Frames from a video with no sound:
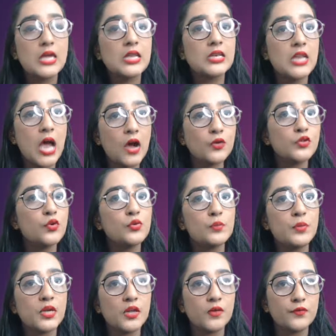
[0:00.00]
Now don't
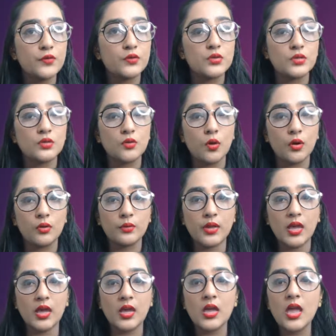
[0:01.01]
be confused at all,
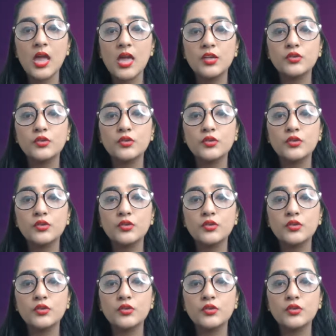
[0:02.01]
okay?